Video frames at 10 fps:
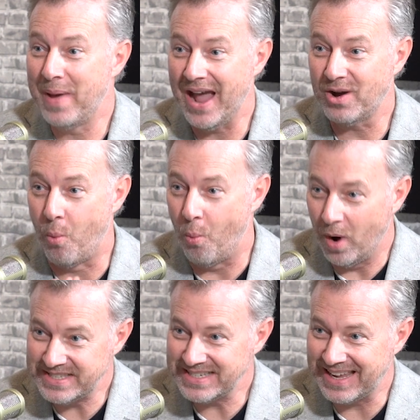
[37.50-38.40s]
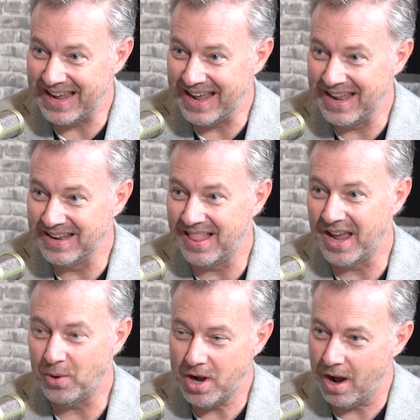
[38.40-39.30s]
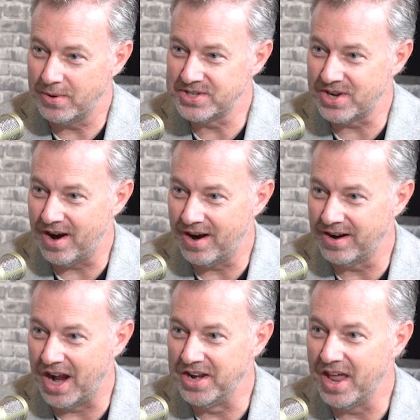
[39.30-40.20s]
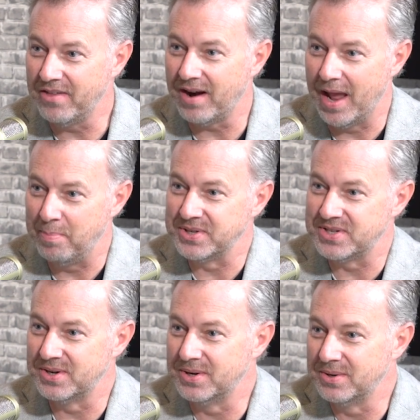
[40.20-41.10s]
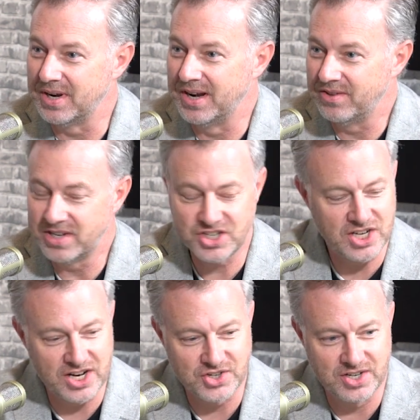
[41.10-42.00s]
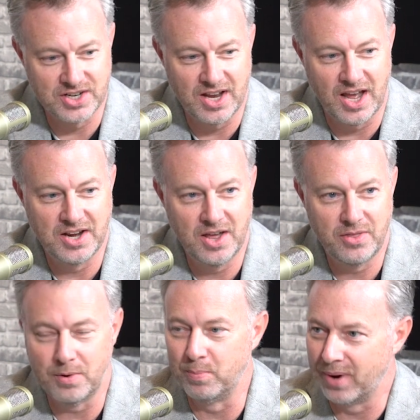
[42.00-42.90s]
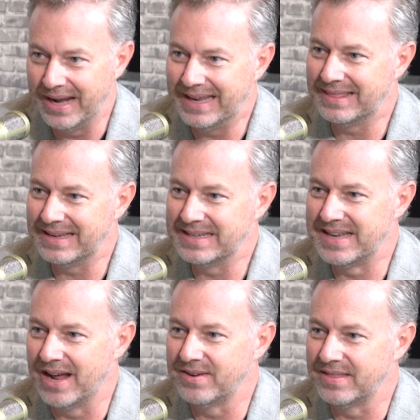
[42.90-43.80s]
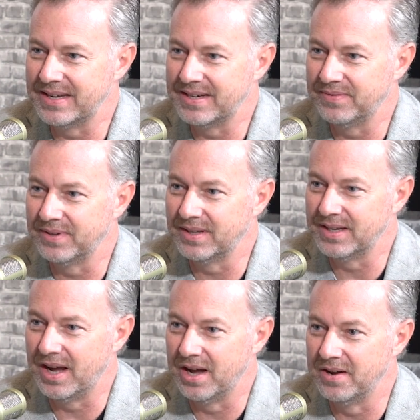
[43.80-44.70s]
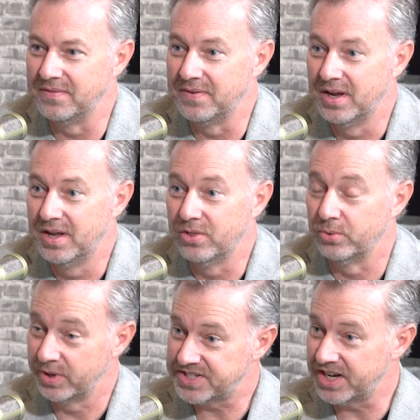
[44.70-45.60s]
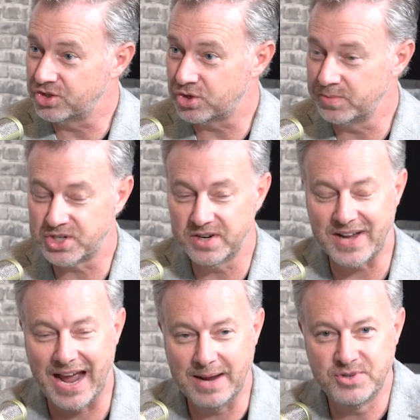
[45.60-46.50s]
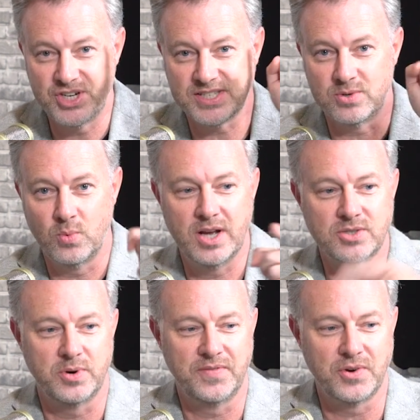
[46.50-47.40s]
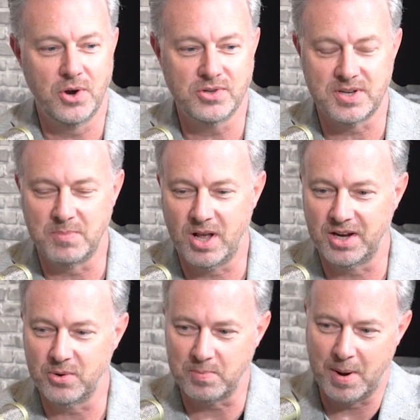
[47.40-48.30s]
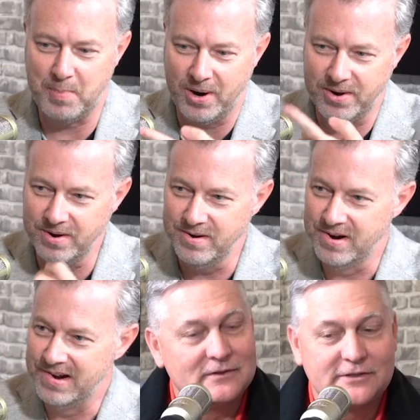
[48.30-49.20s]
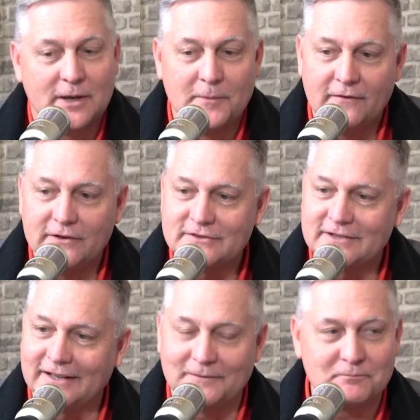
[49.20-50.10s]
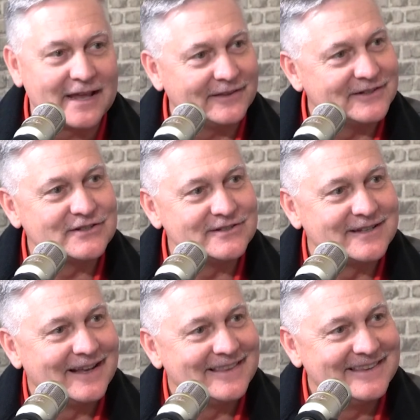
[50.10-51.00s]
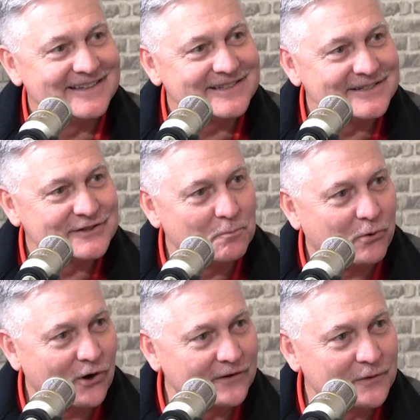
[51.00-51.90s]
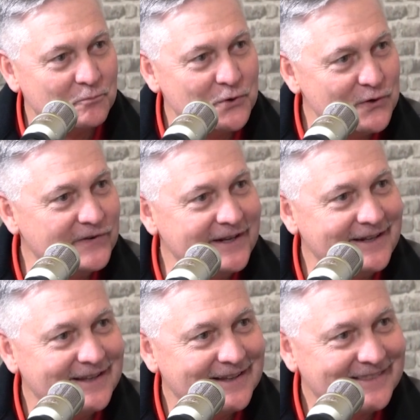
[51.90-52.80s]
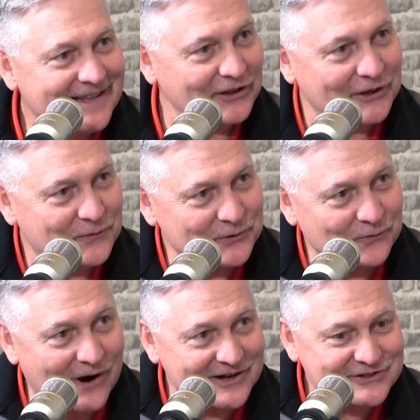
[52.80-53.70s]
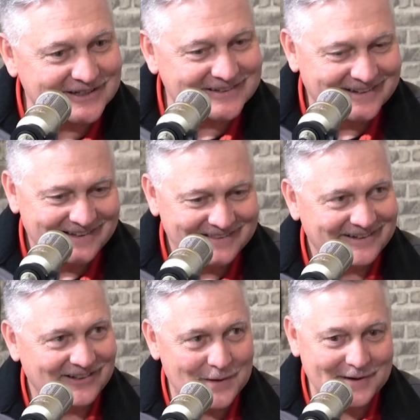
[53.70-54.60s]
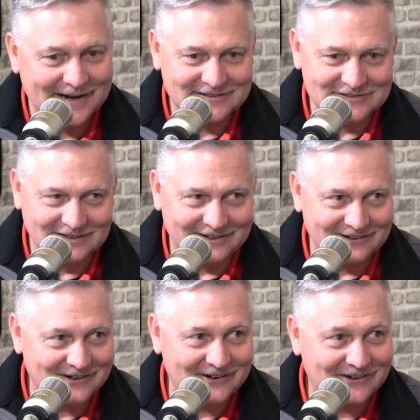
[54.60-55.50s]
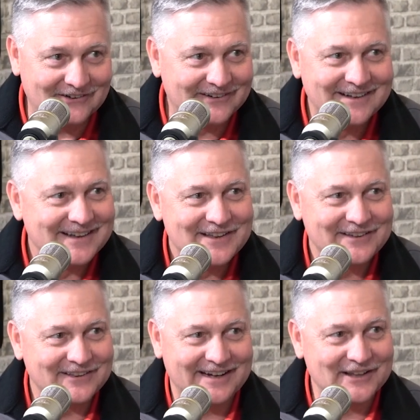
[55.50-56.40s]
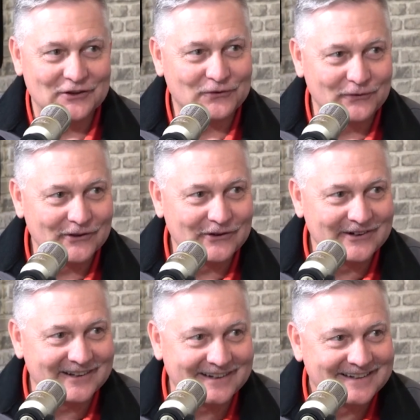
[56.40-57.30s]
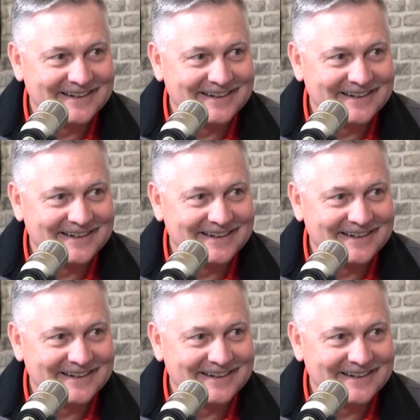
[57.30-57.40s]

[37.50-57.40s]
back once again, like we always are. Another episode, another discussion, another breaking things down to think differently of the Real Estate Consumer Shift. I'm Jason Wells, one of your hosts. I'm along here with my partner, Tim Evans. And man, this is the part of the movie that, like, when you're watching it, the climax is like, oh, you're like in the thriller, like